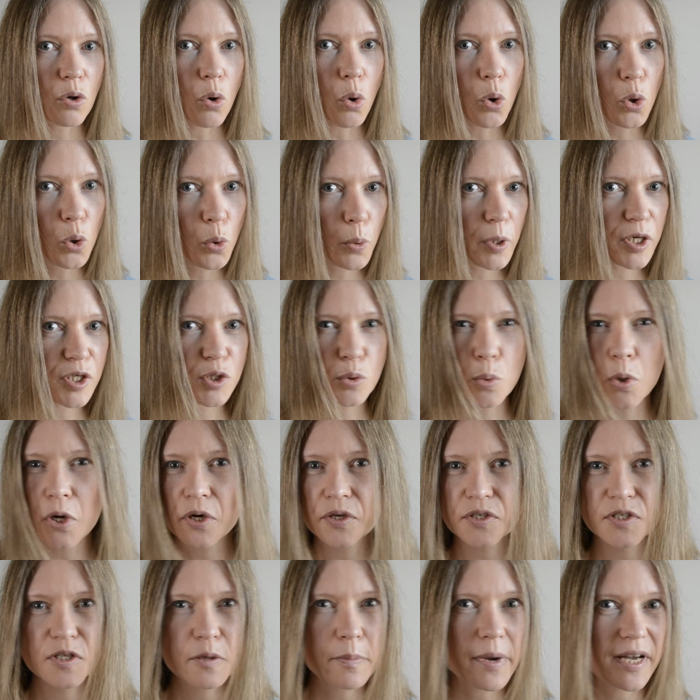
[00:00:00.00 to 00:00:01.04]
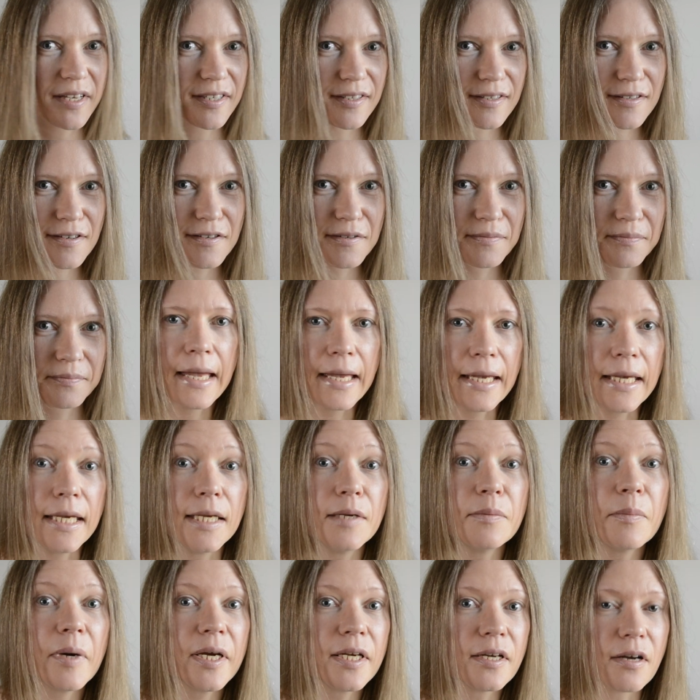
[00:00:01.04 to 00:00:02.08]
always works the best.
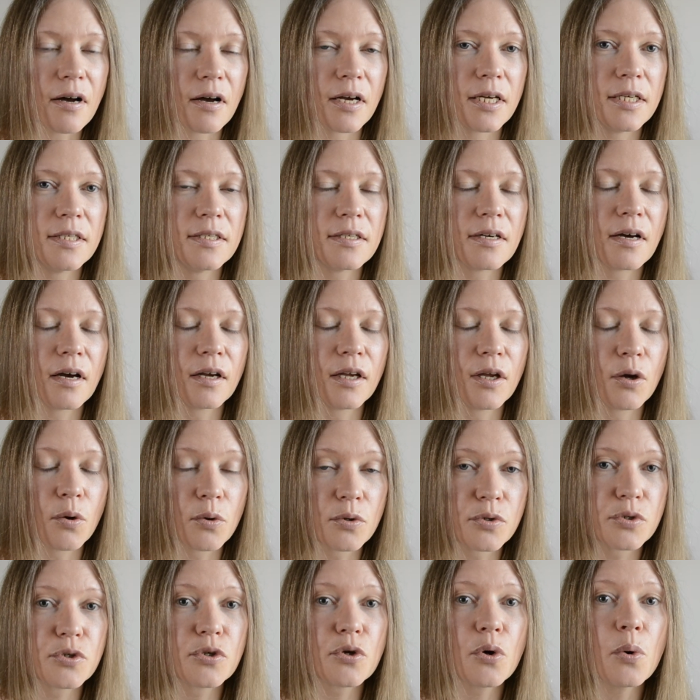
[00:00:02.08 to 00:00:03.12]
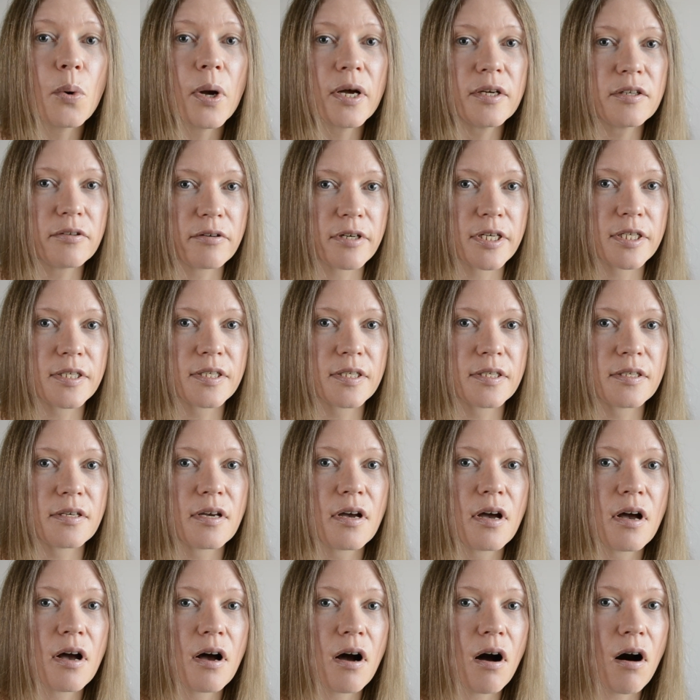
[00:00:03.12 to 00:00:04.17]
In my guide, I also address
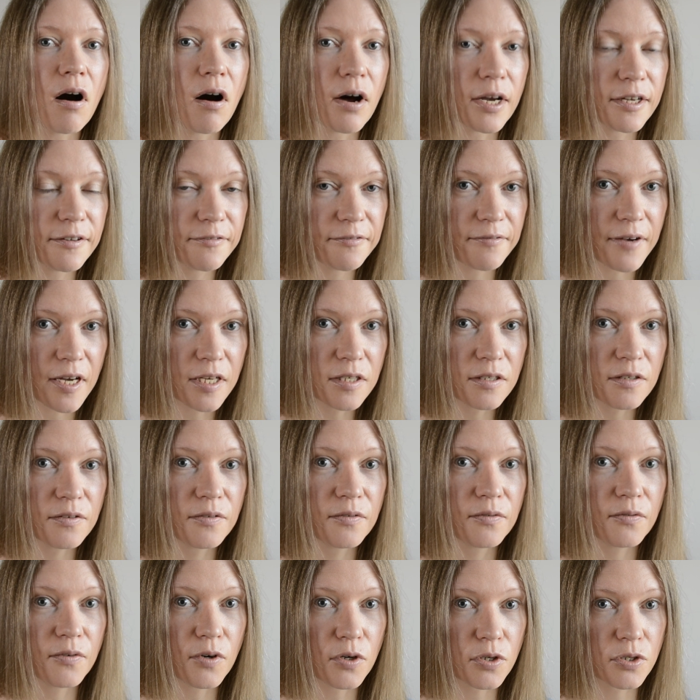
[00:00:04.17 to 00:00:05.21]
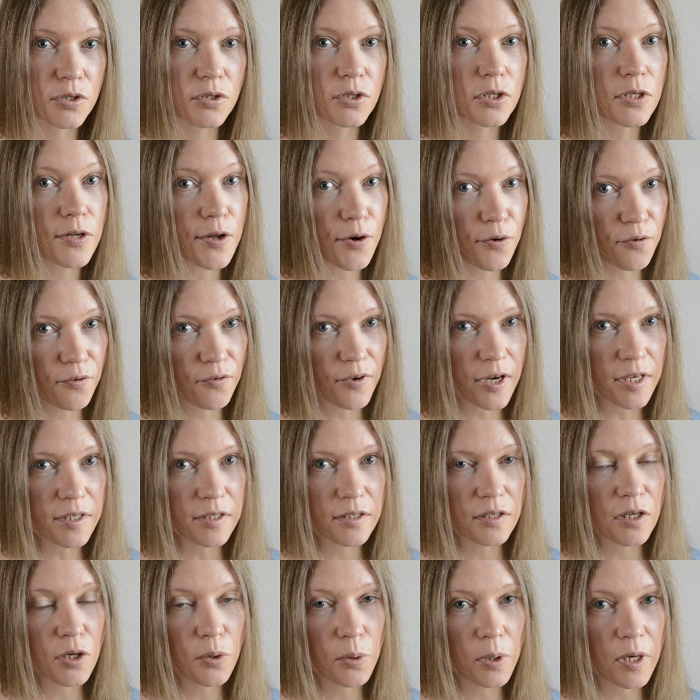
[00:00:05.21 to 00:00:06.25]
high-fat versus low-fat,
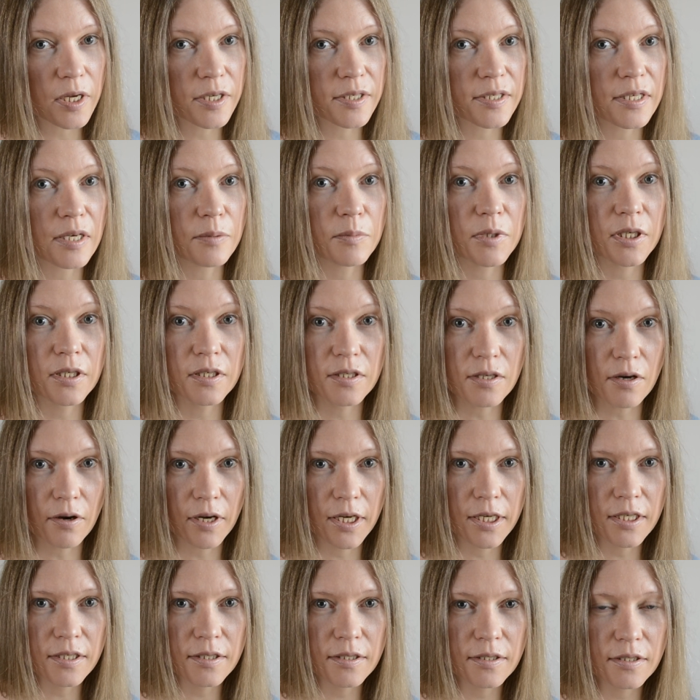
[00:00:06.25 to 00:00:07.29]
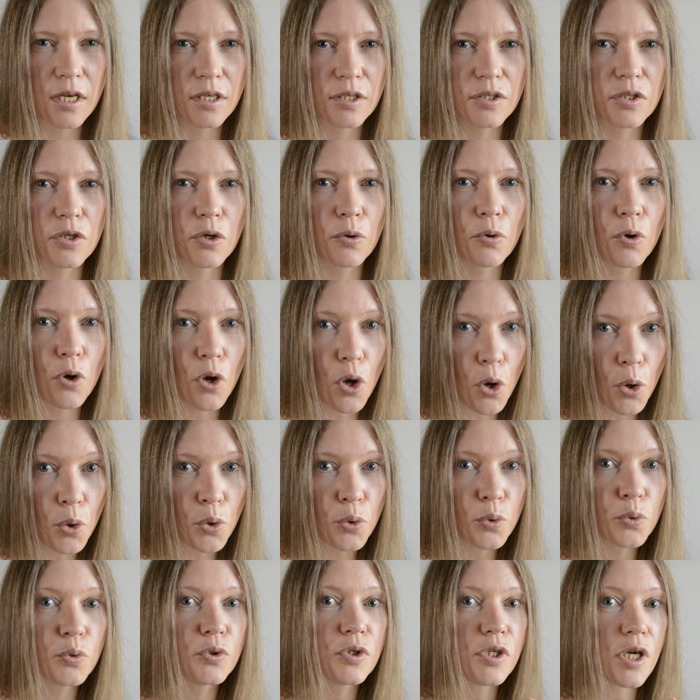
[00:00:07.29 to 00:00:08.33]
low-glycemic diet. So
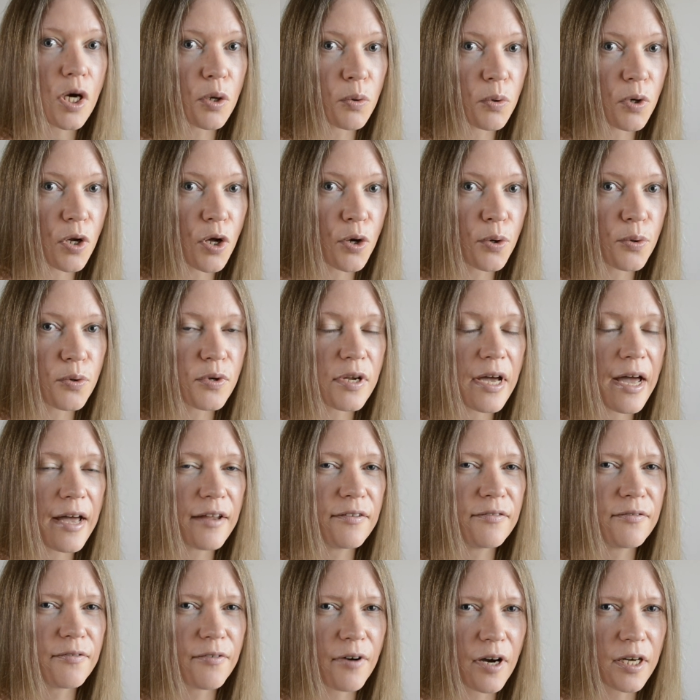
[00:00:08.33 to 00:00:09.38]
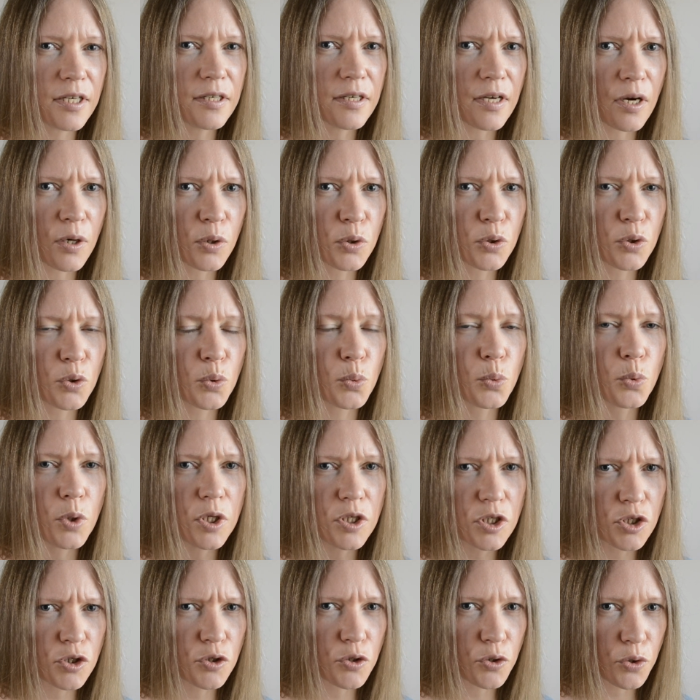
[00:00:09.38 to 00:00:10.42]
go download and find out
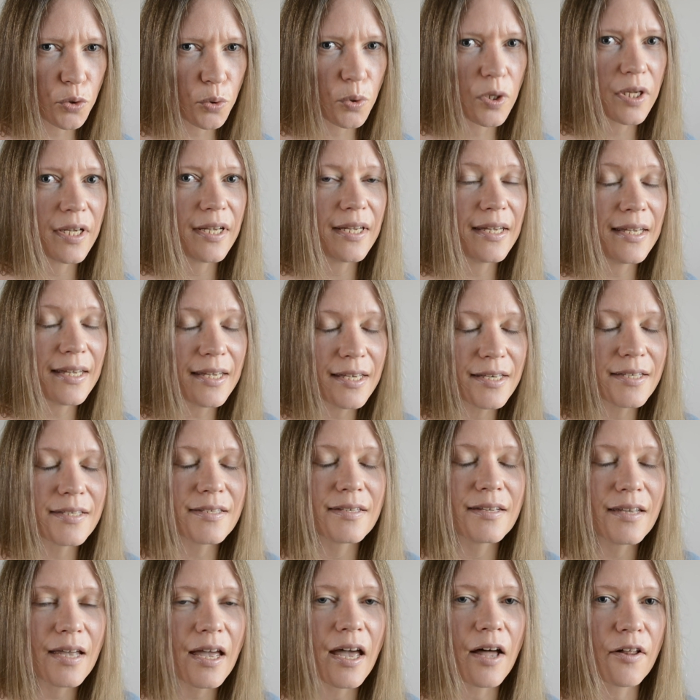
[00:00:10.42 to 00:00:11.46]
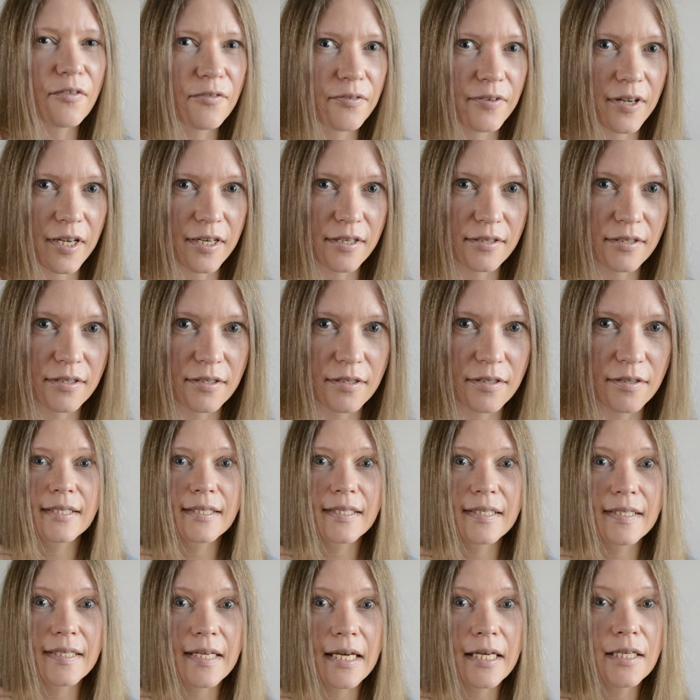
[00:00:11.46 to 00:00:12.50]
which truly is the healthiest.
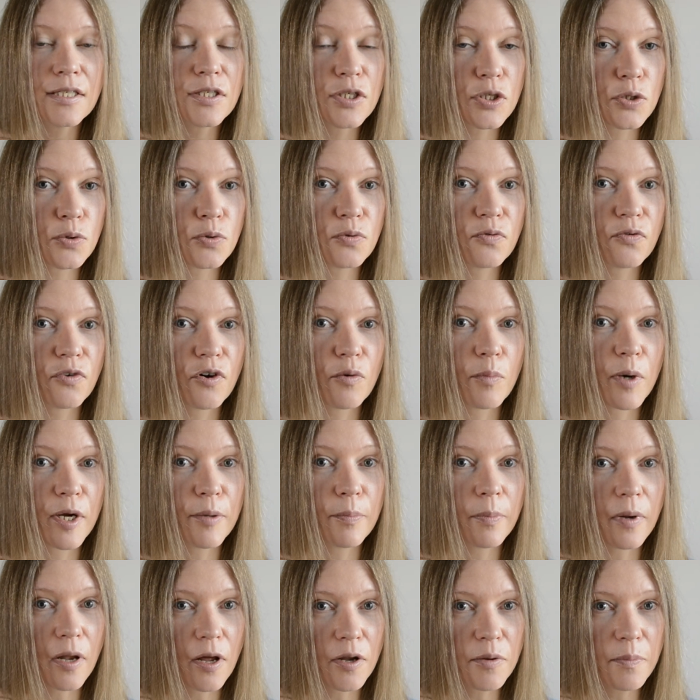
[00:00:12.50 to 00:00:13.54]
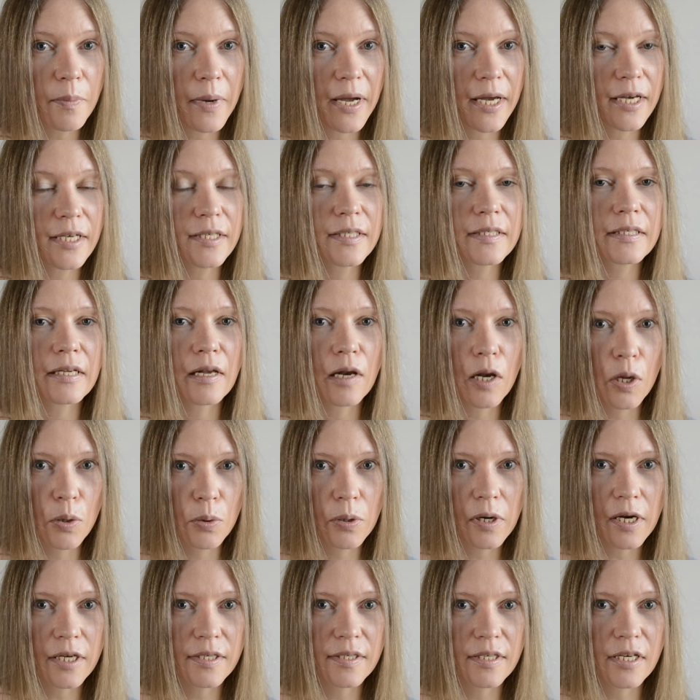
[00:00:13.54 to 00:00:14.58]
Stay tuned for my plant-based
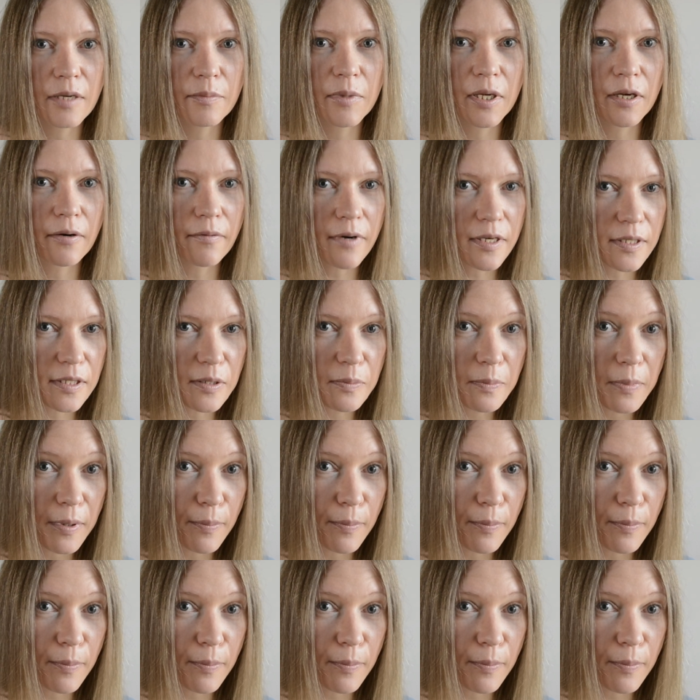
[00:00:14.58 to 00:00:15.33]
low-glycemic recipe